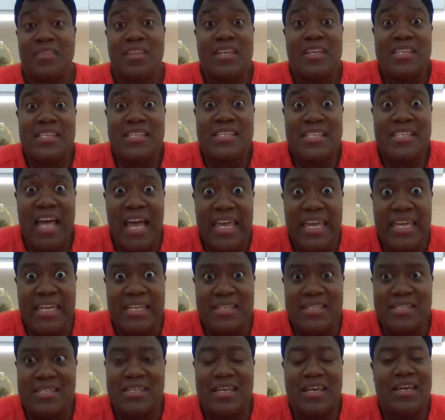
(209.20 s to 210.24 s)

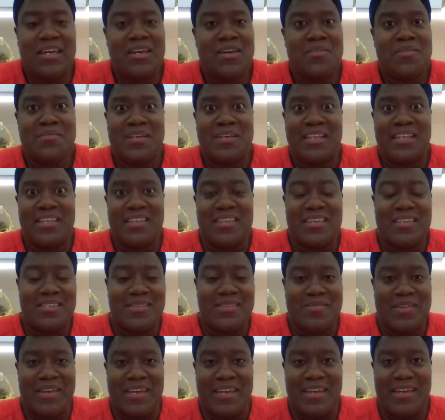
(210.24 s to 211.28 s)
science, really, this
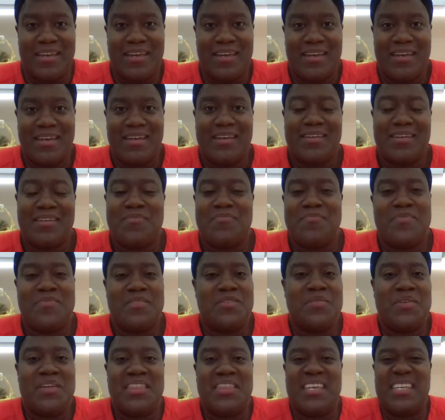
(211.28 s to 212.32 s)
week,
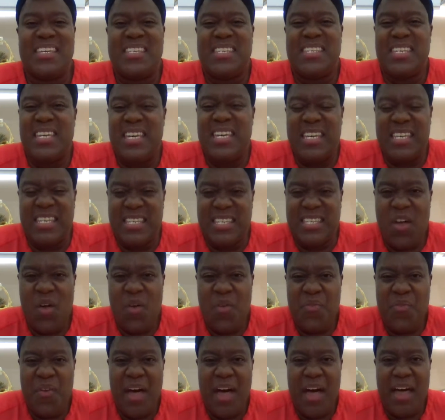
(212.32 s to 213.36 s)
between the stinky
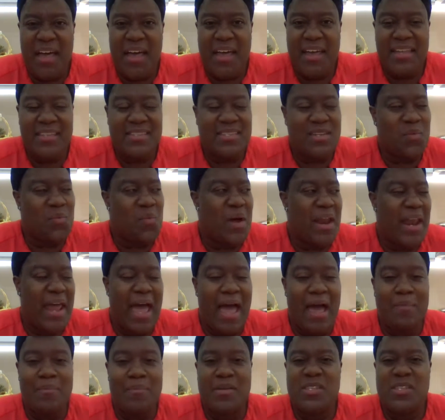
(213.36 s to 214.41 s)
sulfides and what
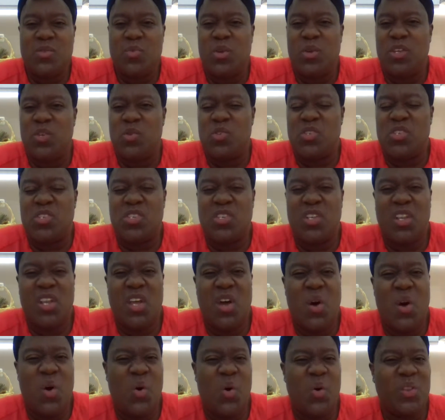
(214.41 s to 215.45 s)
happens when you
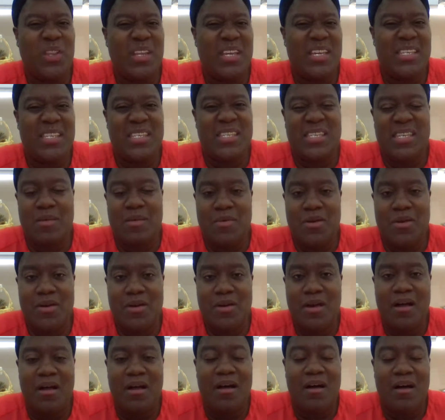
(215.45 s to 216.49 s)
slowly simmer
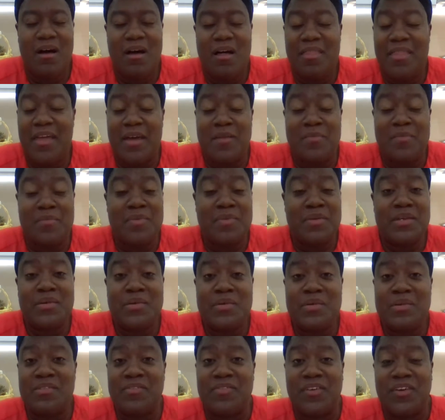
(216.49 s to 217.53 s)
all that
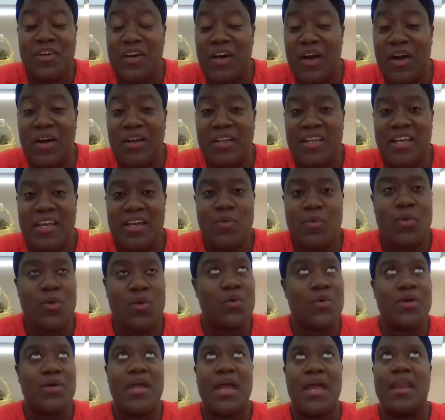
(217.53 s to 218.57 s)
beautiful garlic. We're
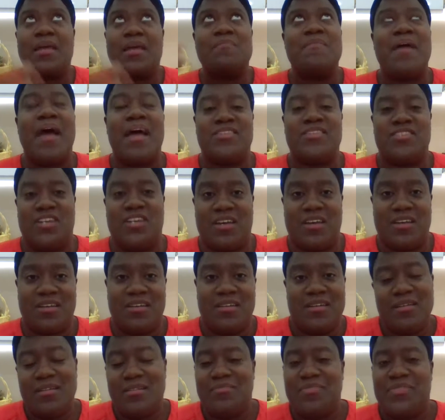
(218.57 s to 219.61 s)
creating magic
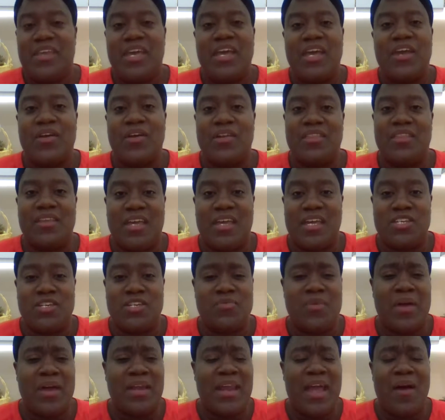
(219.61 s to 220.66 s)
here in the
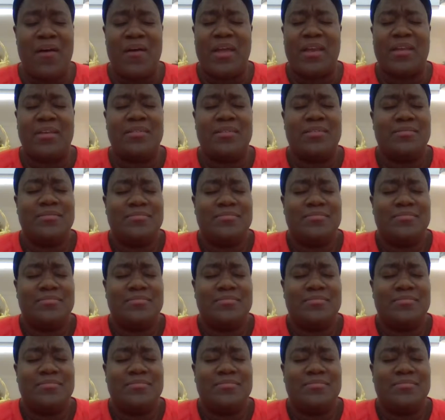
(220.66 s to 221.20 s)
kitchen right now. And